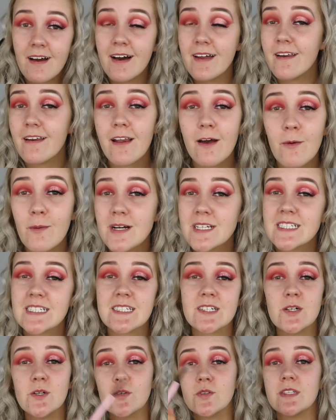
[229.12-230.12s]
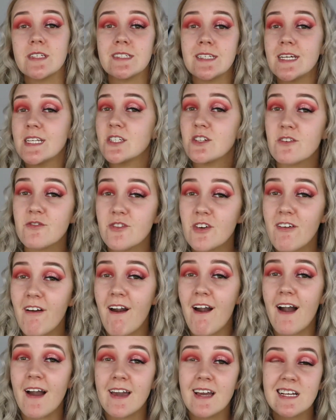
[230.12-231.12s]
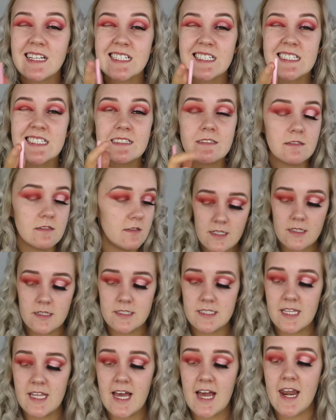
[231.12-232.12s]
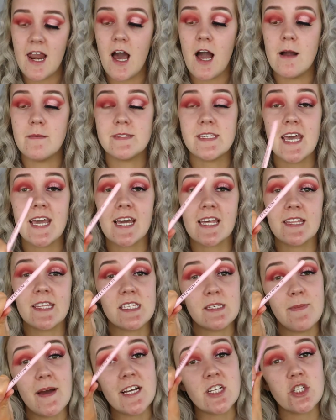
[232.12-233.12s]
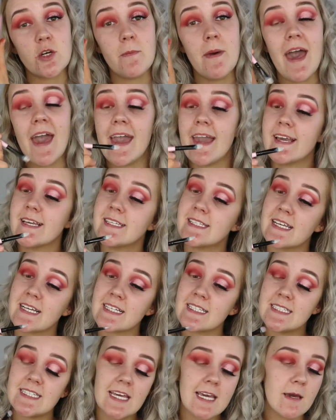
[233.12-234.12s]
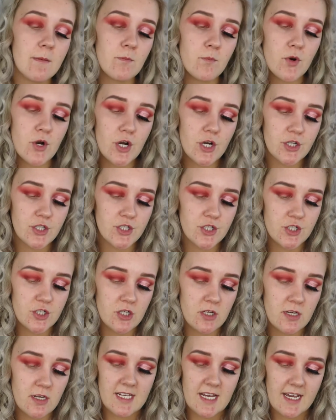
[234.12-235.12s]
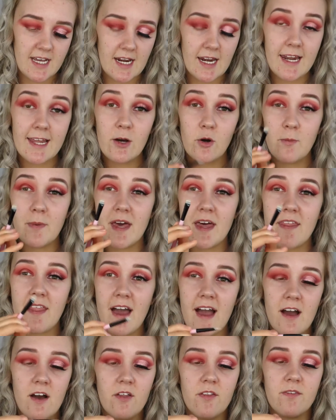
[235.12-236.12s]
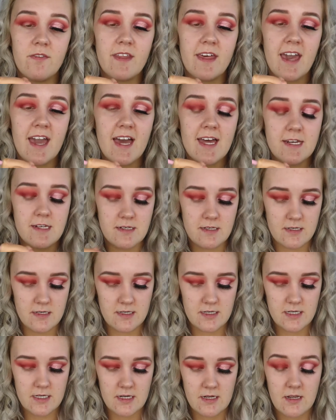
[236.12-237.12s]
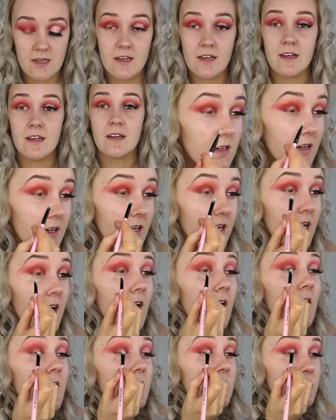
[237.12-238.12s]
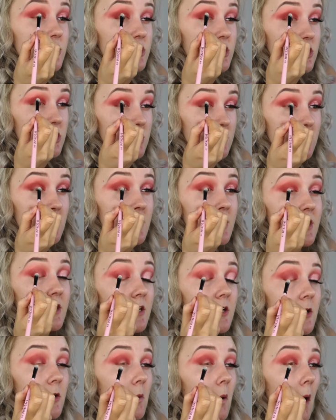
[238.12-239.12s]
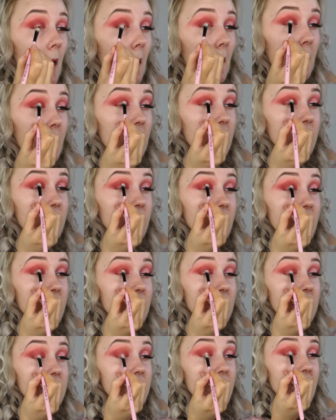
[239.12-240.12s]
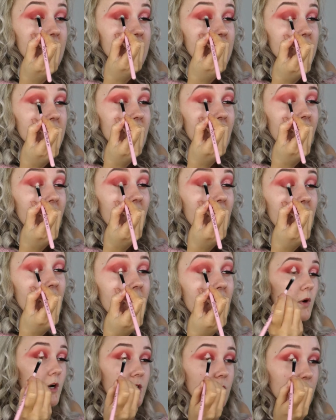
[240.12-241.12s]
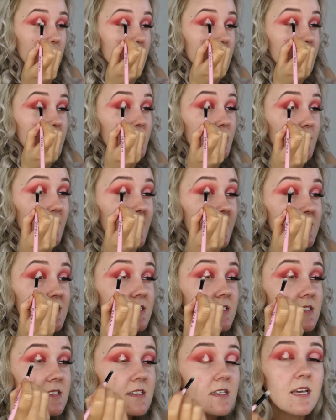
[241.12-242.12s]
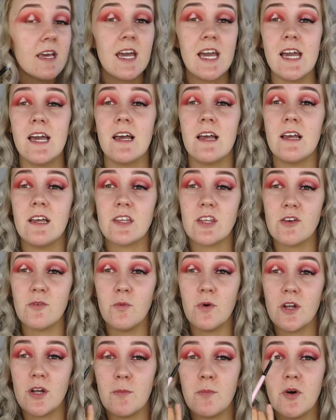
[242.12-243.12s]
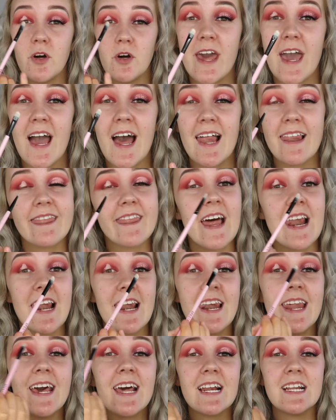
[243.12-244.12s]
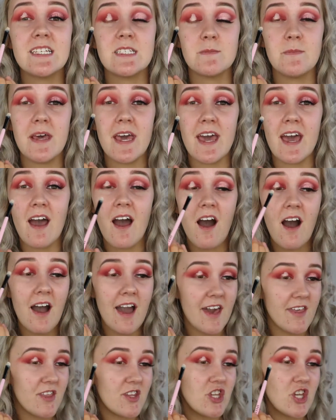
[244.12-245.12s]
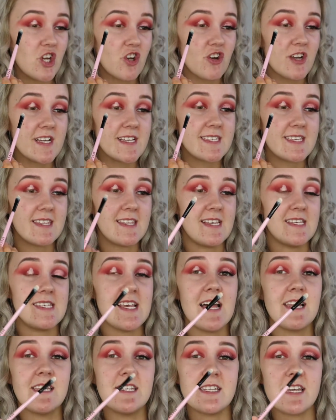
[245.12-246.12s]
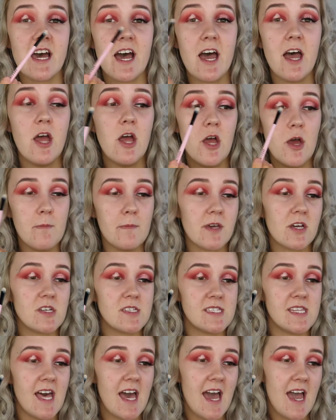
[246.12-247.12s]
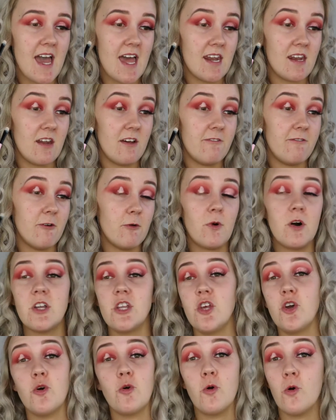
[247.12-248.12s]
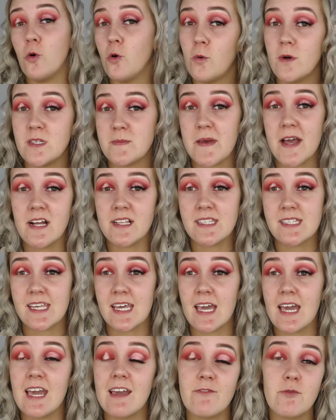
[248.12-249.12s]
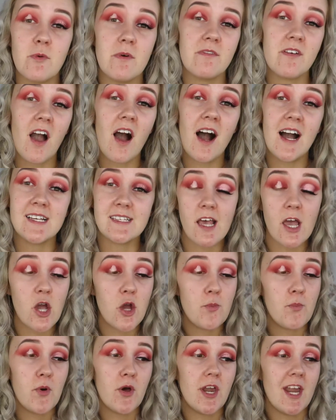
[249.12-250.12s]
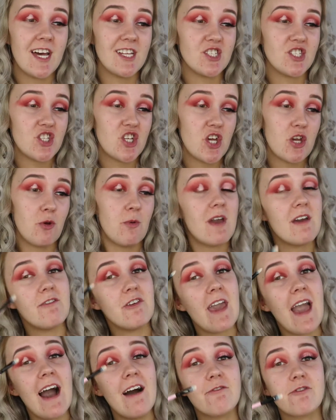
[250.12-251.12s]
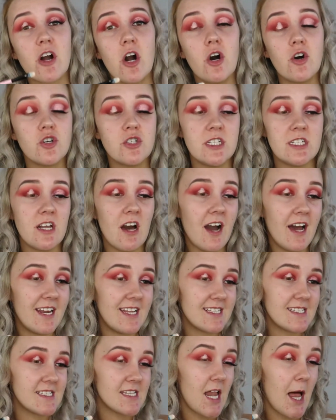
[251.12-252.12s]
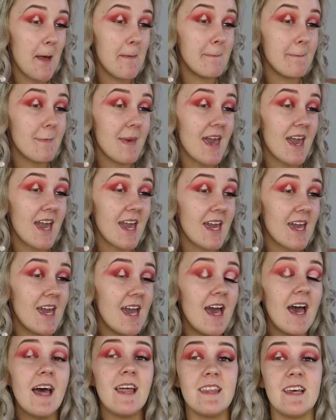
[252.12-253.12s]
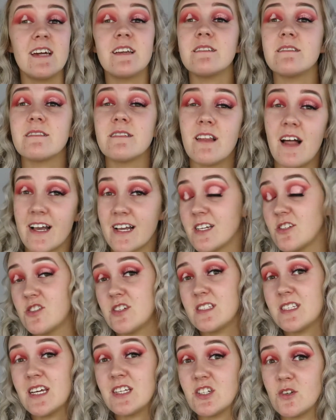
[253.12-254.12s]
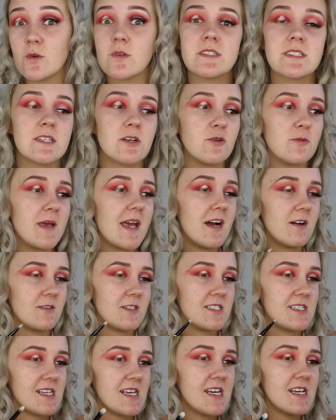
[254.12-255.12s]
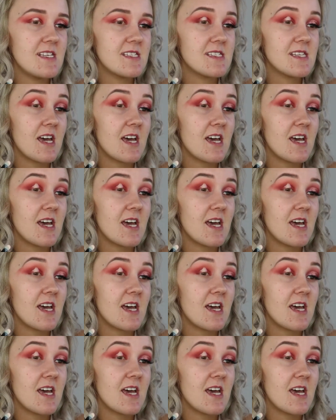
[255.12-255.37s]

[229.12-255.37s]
I don't know what it's called, the centre of your eye. So then I'm taking the Spectrum A16 brush, just take a little bit of that on the end, and you just want to go in the centre. What you want to do is, you want to it at the littlest bit higher than your crease in the centre, because then for one, you'll always be able to see it even with your eyes open, and two, if you have got hooded eyelids like me, then like I just said, you'll still be able to see it.